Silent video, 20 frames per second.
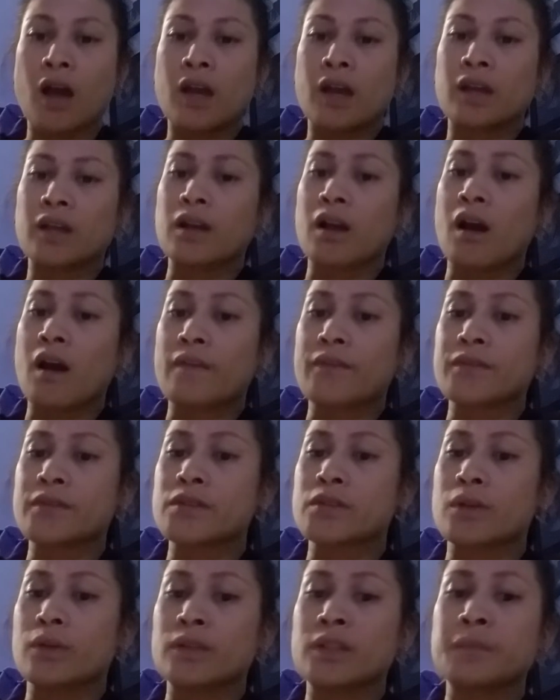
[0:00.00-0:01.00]
It
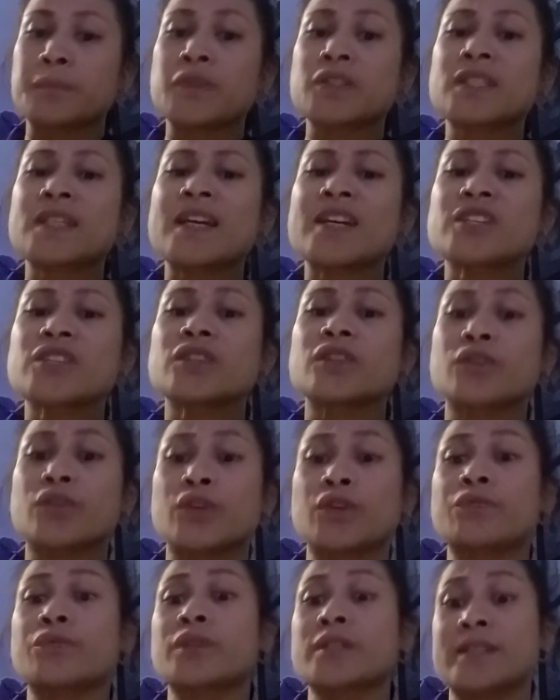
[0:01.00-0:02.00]
offers only potential
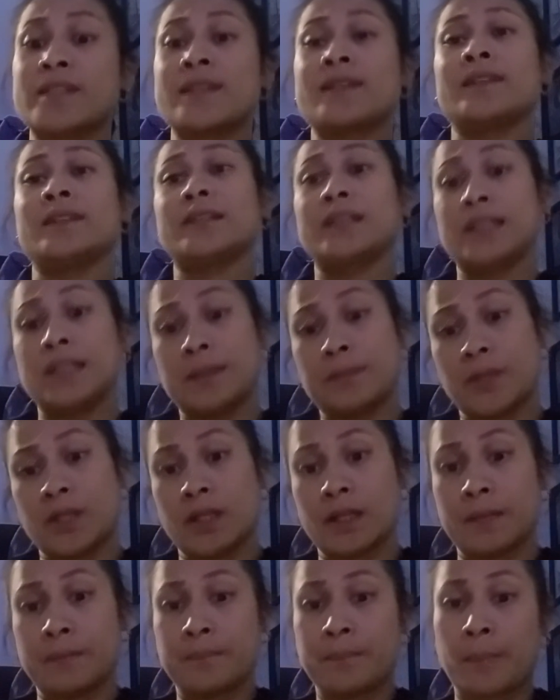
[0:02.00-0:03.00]
cure for sickle
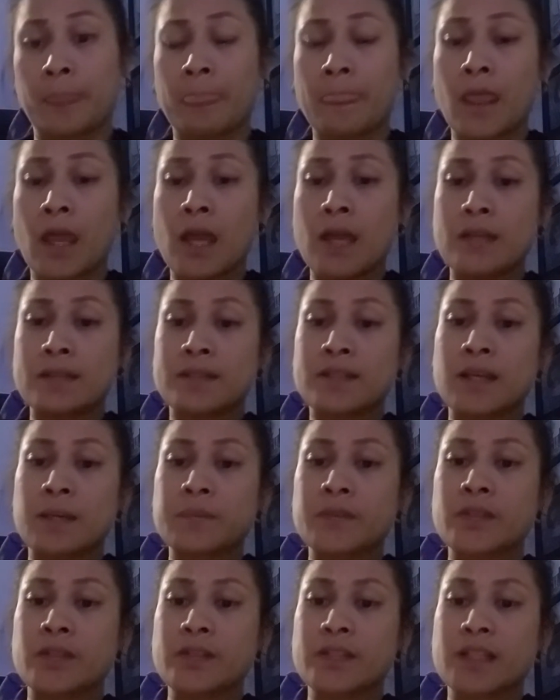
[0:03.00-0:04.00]
anemia. Stem
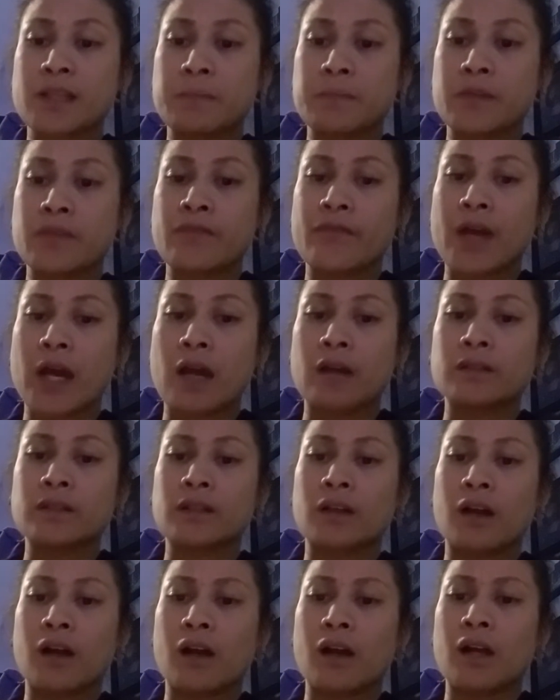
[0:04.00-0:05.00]
cells can be found
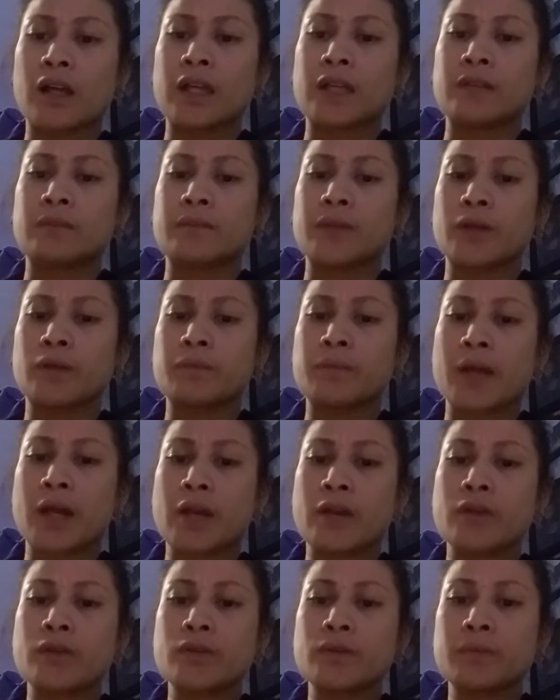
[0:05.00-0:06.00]
in bone
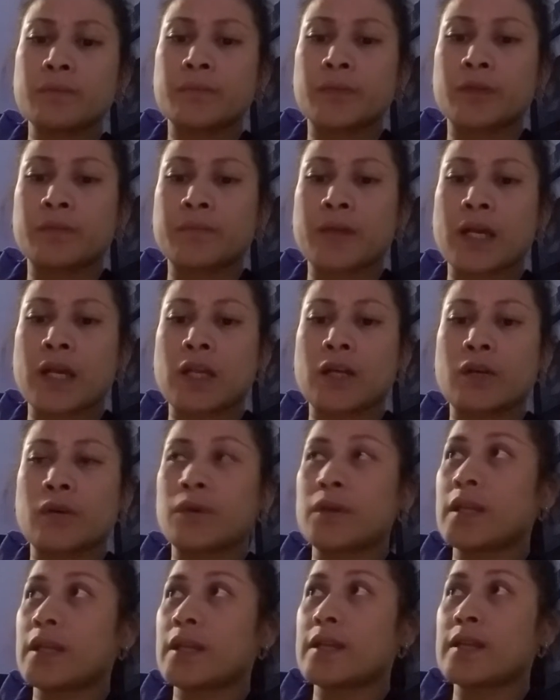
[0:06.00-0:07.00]
marrow. Bone
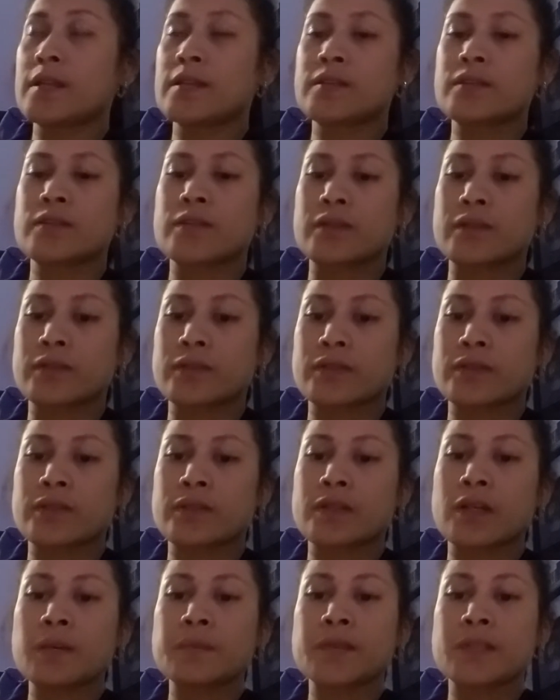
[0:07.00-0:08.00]
marrow is the
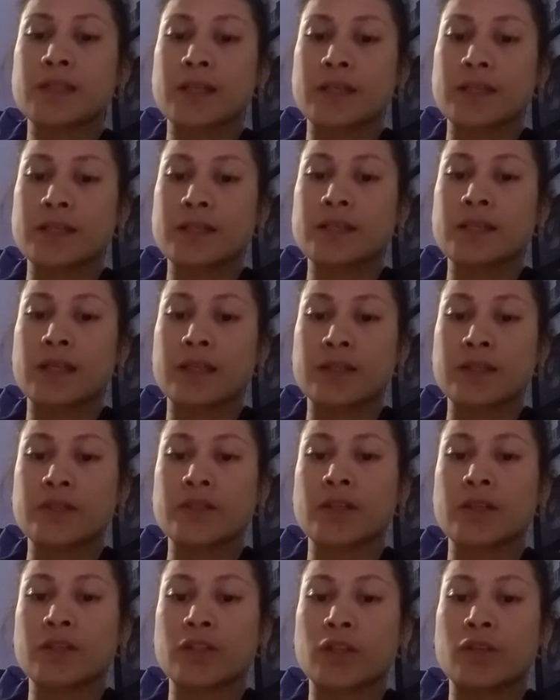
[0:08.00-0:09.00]
substance in the
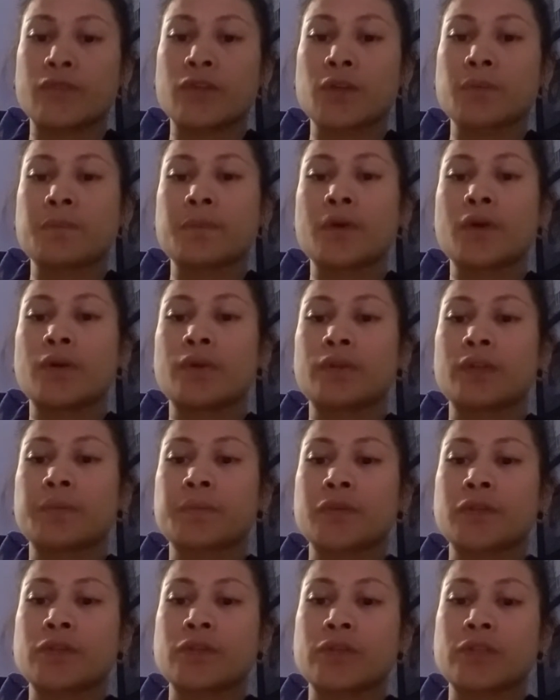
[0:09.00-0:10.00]
center of your bone that
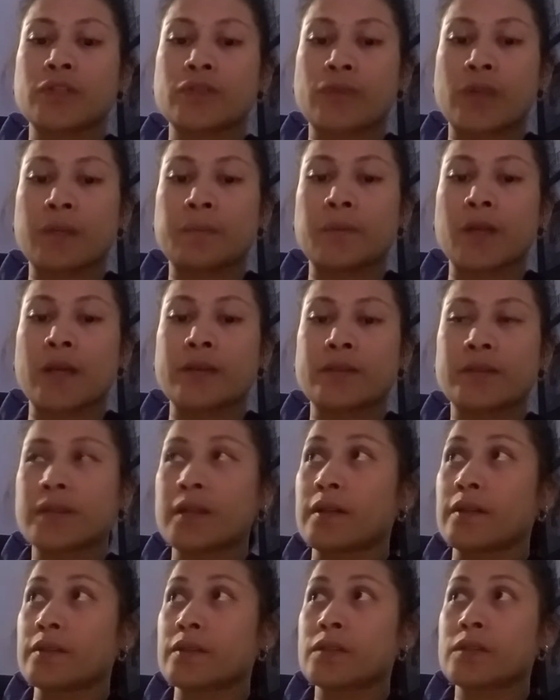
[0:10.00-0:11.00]
produces red blood
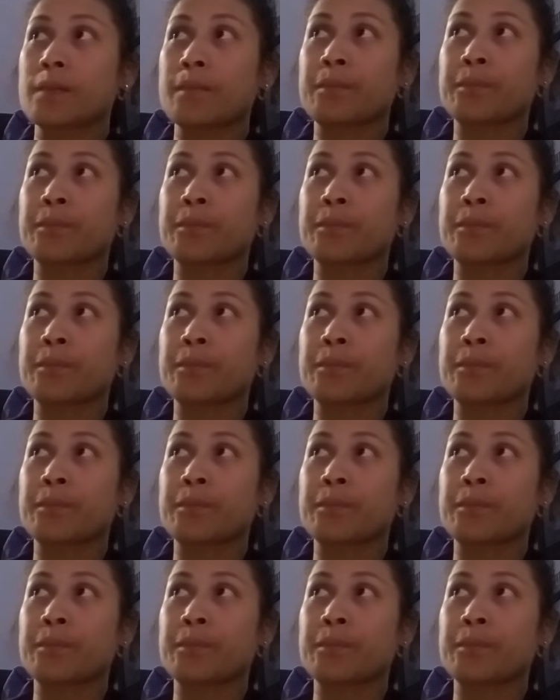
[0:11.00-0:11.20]
cells.